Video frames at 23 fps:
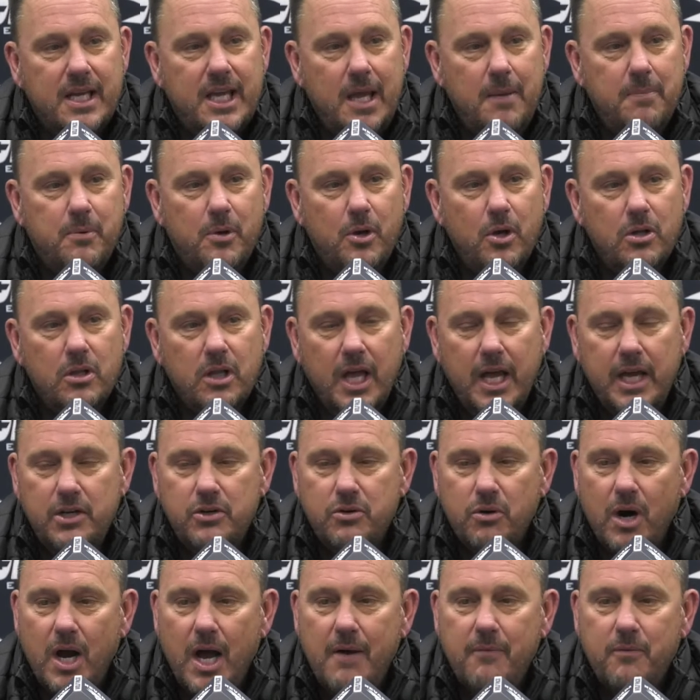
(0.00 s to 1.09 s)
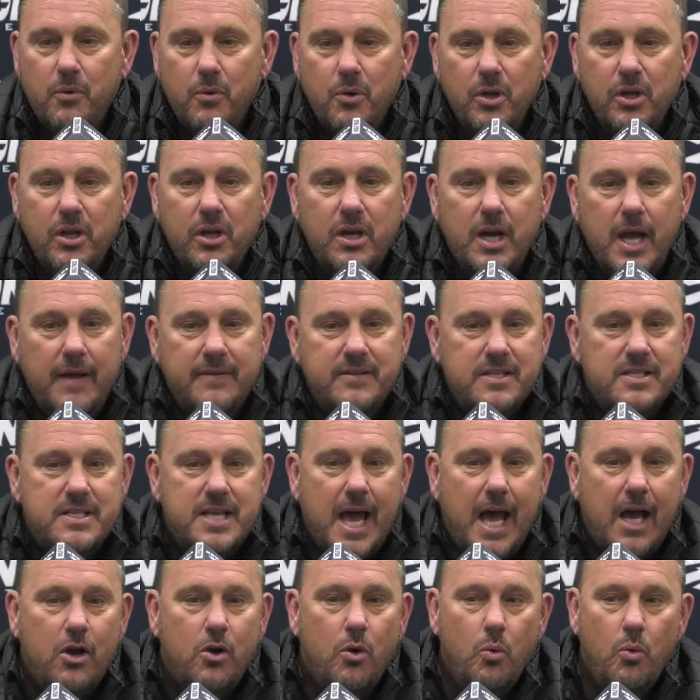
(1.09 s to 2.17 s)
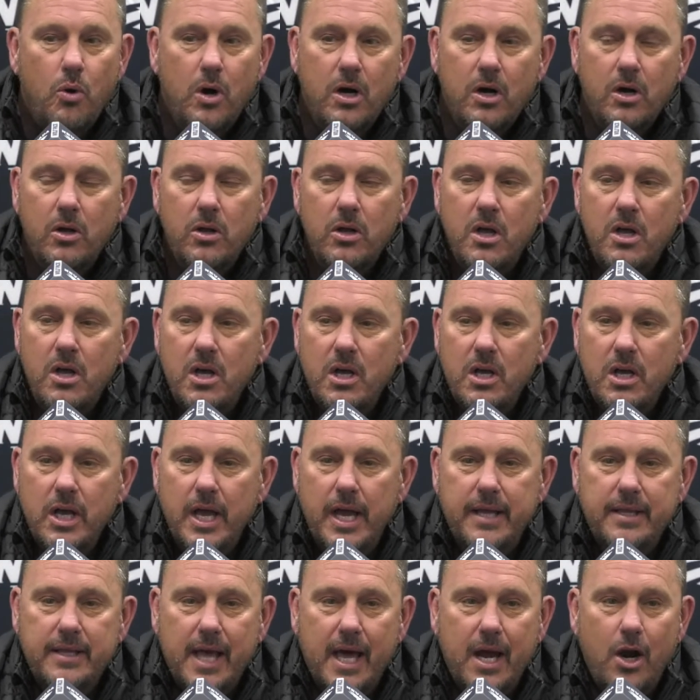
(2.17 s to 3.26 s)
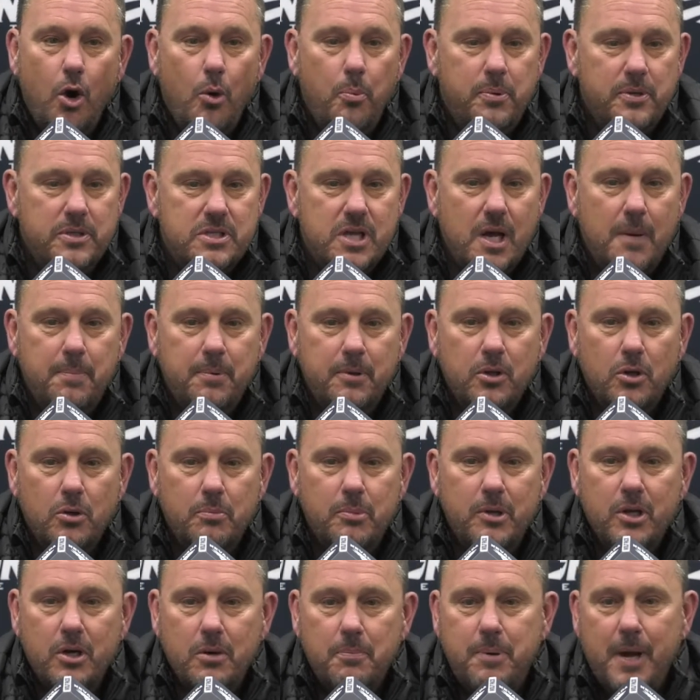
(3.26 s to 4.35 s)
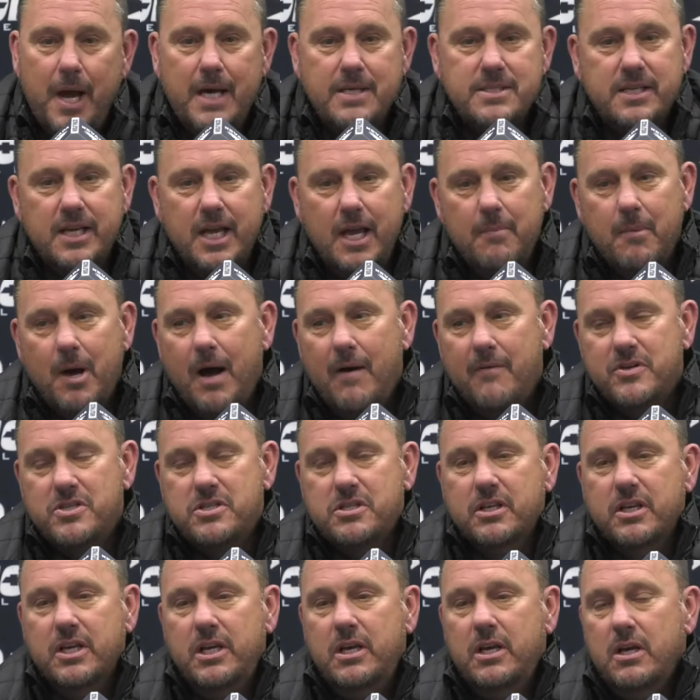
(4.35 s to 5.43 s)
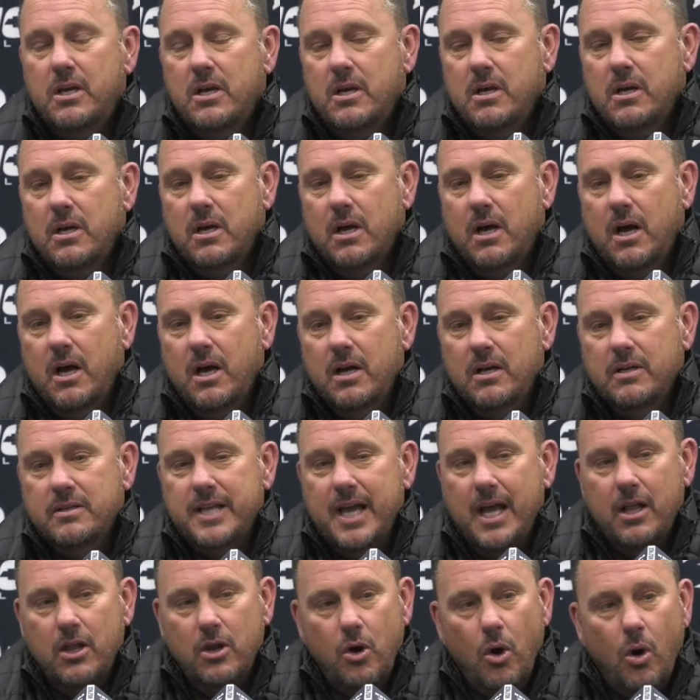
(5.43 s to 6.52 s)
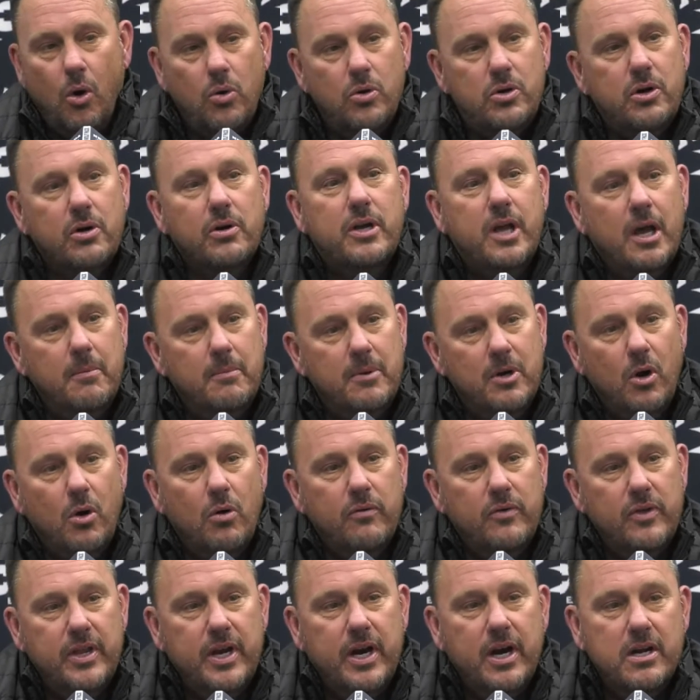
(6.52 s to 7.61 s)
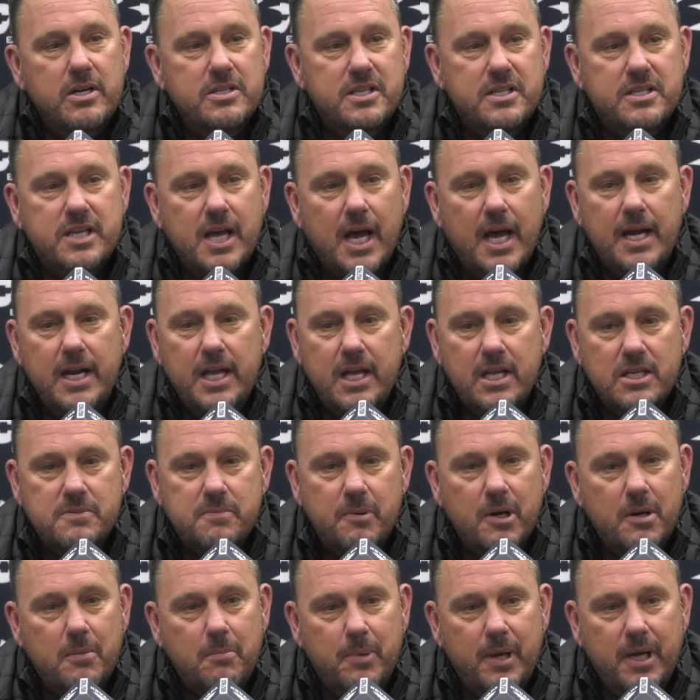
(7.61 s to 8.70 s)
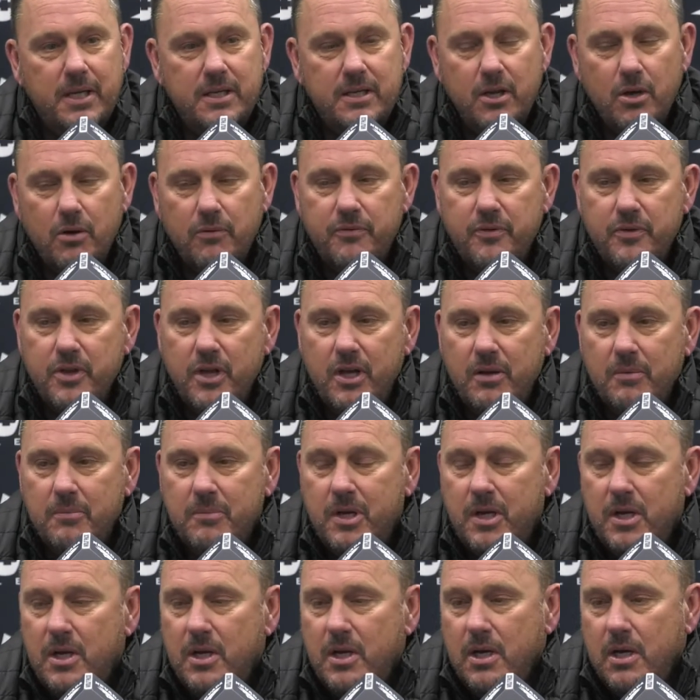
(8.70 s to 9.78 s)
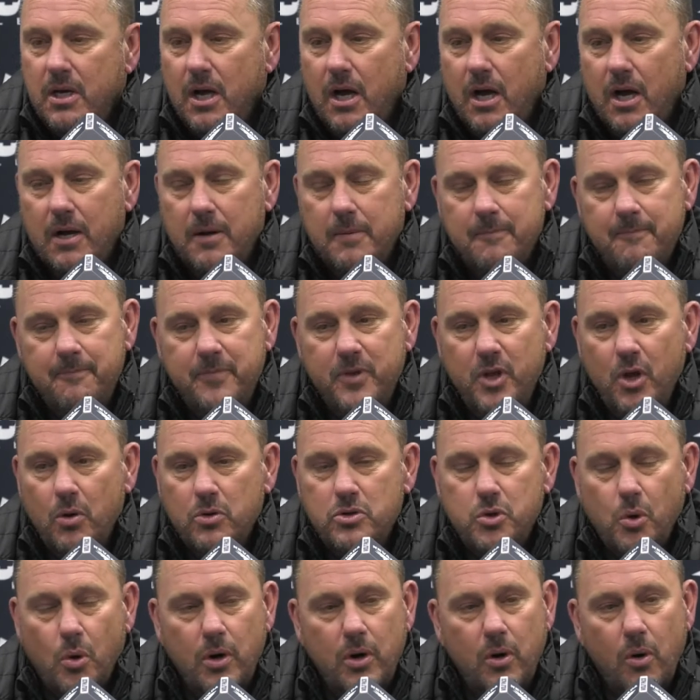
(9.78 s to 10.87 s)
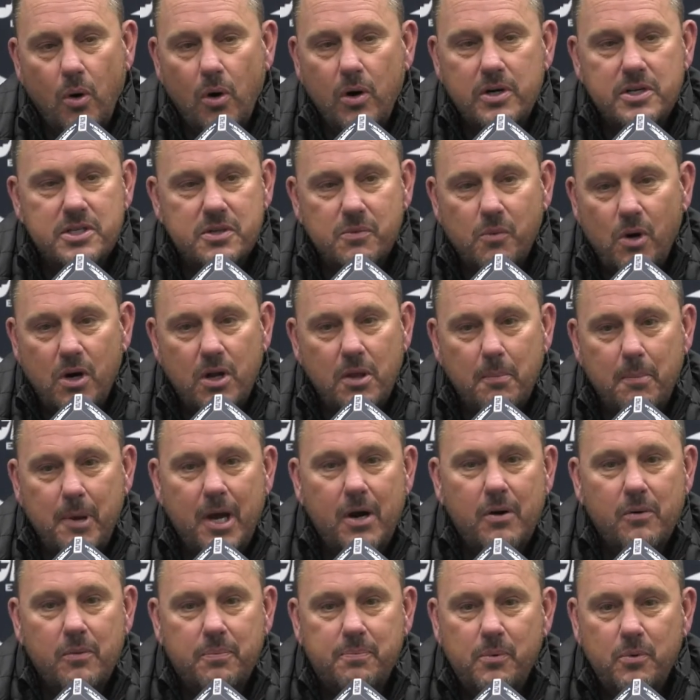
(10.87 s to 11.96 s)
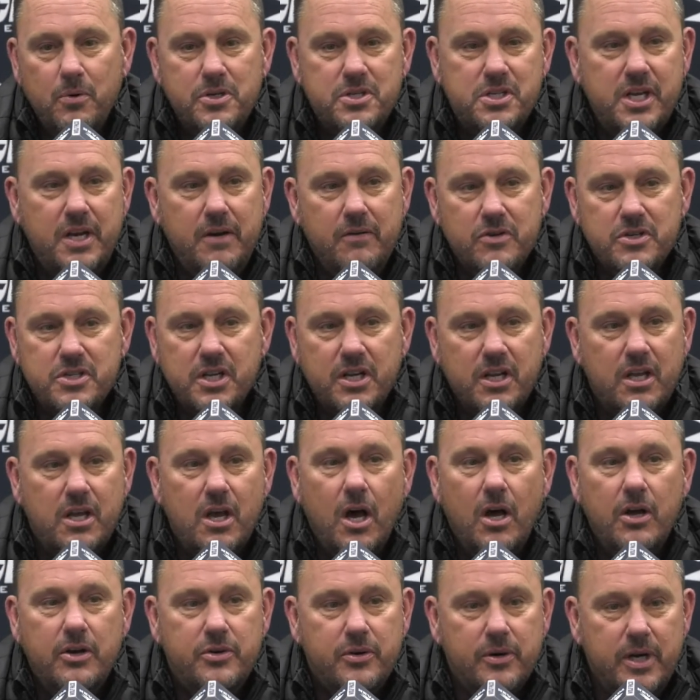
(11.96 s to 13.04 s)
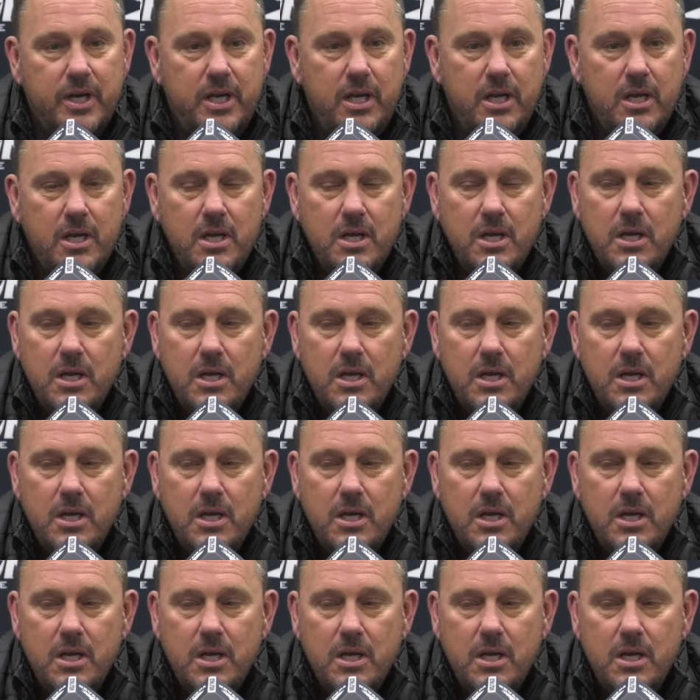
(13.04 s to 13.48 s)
They keep good leg drive. We're really going to have to tackle well, and that opens up a little bit of their passing game. Obviously, Dallin Holker coming over there as a tight end has been a big deal for them. Torrey Horton's one of the better receivers in the country.